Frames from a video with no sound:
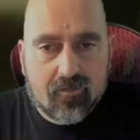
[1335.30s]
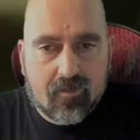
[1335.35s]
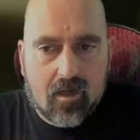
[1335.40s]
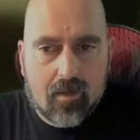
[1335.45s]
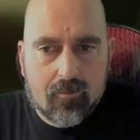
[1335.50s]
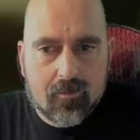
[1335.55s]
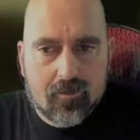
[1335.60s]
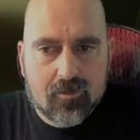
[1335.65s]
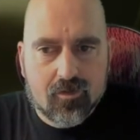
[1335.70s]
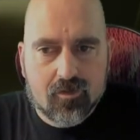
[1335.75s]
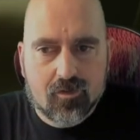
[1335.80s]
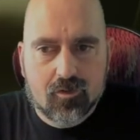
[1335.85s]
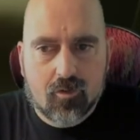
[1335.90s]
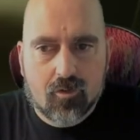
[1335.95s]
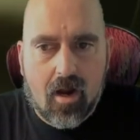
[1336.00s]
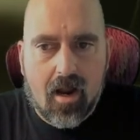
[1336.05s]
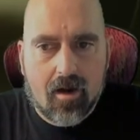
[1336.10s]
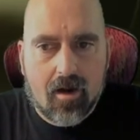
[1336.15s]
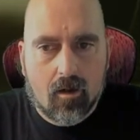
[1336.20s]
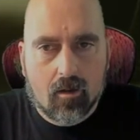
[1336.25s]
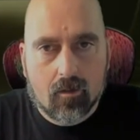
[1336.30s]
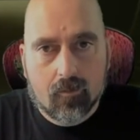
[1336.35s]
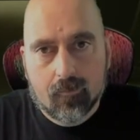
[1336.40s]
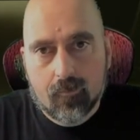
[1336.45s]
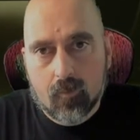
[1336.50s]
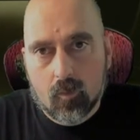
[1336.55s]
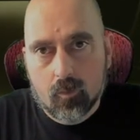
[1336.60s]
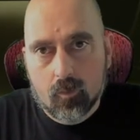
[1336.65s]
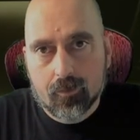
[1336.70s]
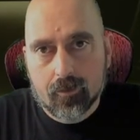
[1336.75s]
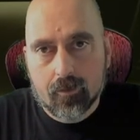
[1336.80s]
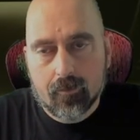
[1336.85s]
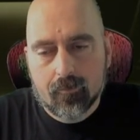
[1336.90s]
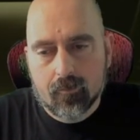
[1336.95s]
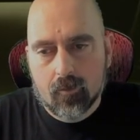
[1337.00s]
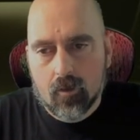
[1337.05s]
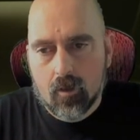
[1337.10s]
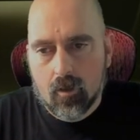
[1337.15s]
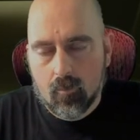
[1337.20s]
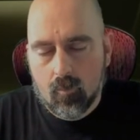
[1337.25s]
it's time to just drag our folder
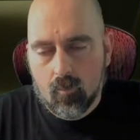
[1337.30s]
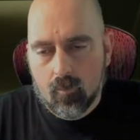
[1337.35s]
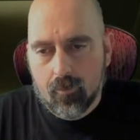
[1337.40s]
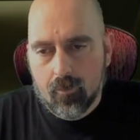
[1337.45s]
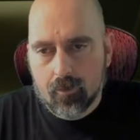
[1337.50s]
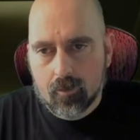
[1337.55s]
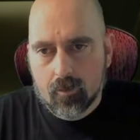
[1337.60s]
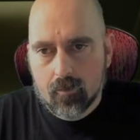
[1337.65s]
from